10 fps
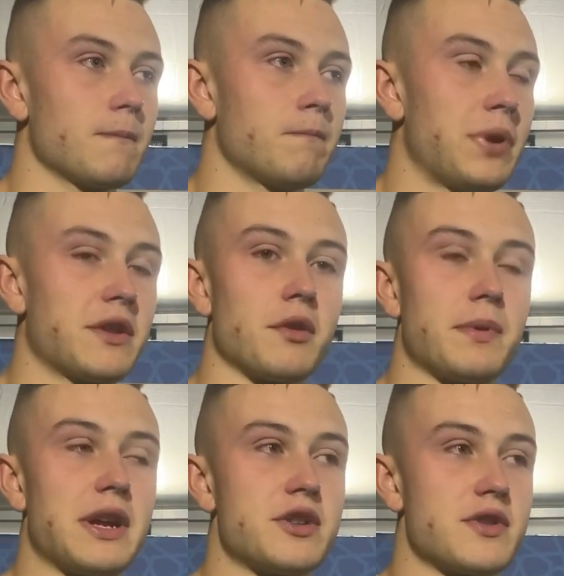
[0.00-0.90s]
Picked up
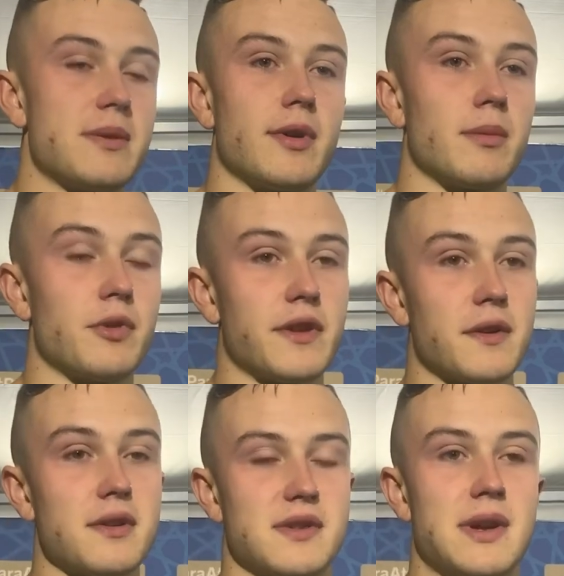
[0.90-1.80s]
an injury about a month
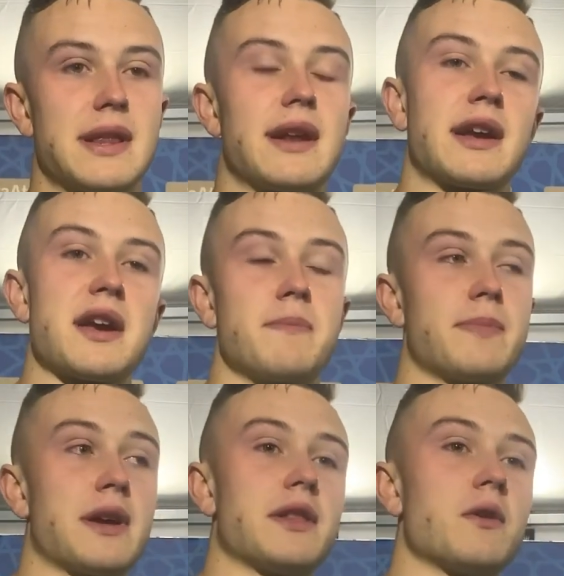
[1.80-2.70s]
ago as well that I kept
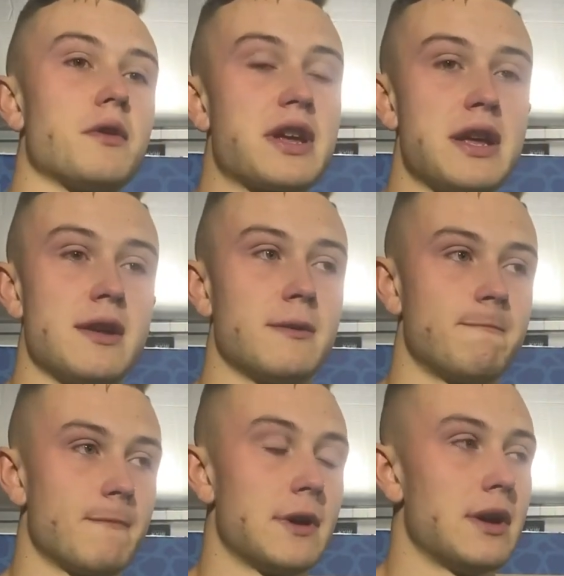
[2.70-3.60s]
on the low key.
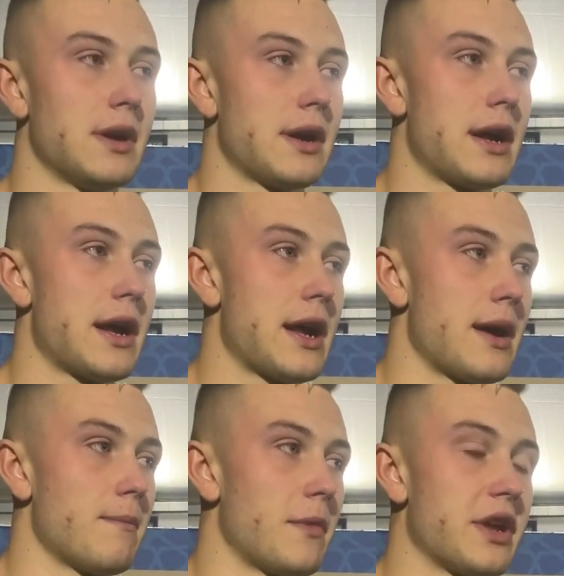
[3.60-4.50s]

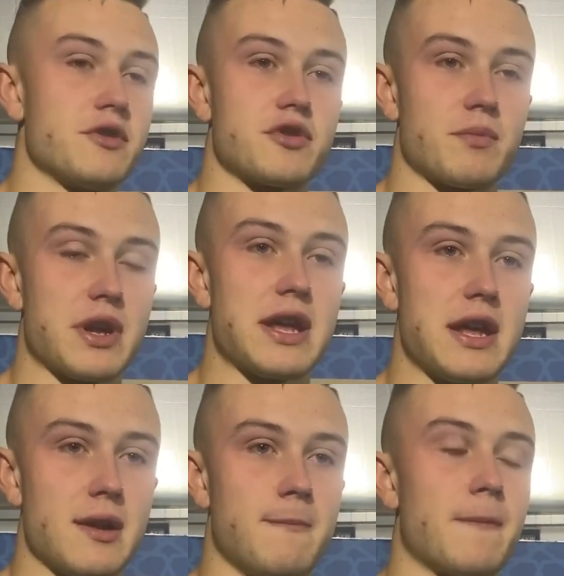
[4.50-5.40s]
I injured my
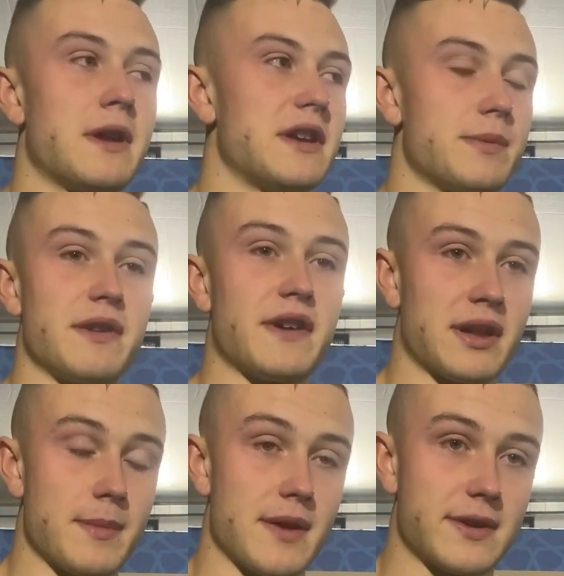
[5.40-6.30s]
heel, and it's been affecting
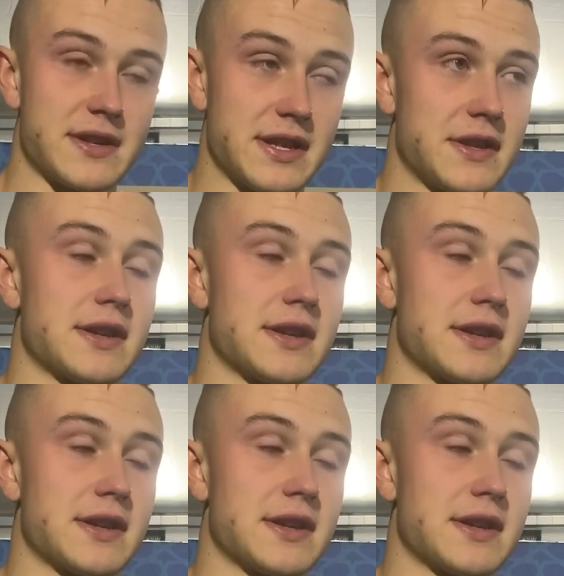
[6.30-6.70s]
me ever since.